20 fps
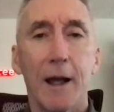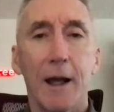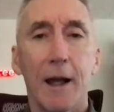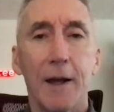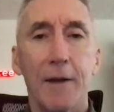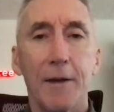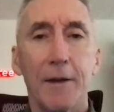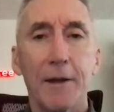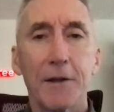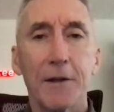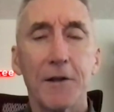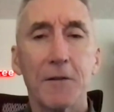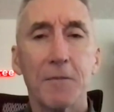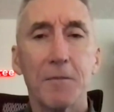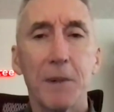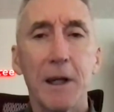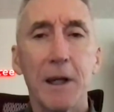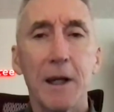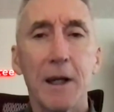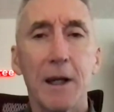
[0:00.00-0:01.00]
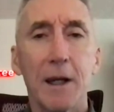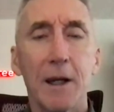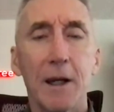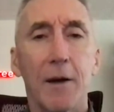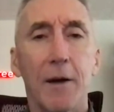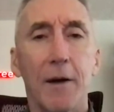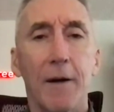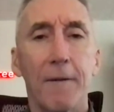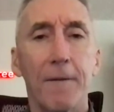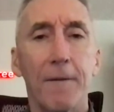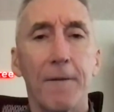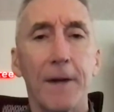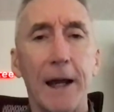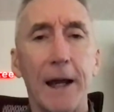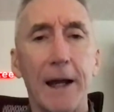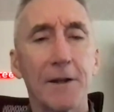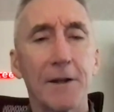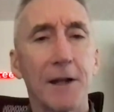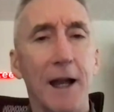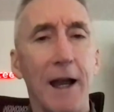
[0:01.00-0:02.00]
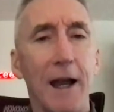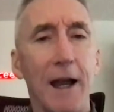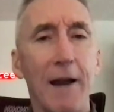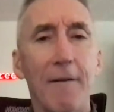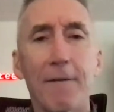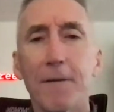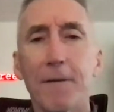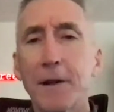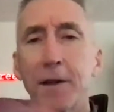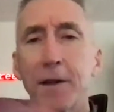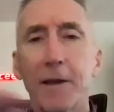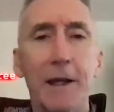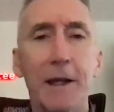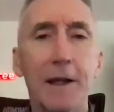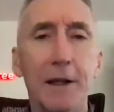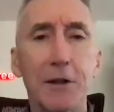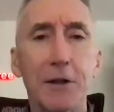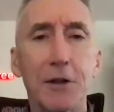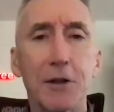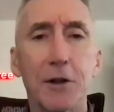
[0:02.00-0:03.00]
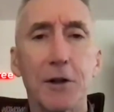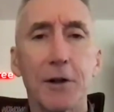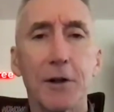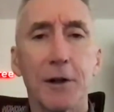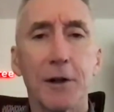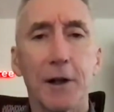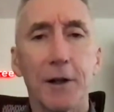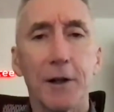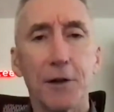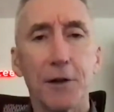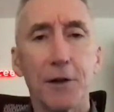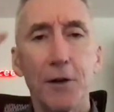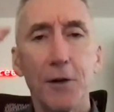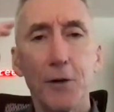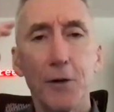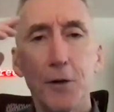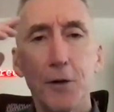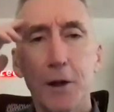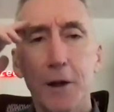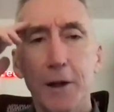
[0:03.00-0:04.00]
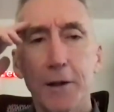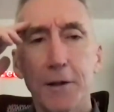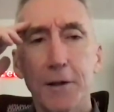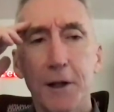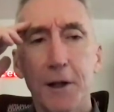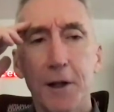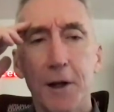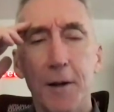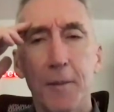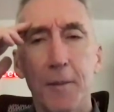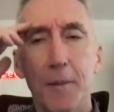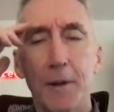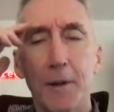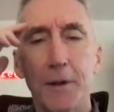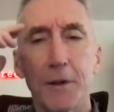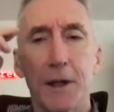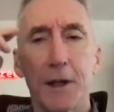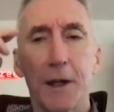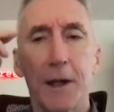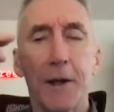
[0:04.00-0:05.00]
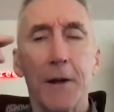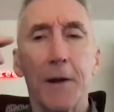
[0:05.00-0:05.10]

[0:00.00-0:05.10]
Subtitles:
And this speed affects everything that sugar does, nucleus accumbens,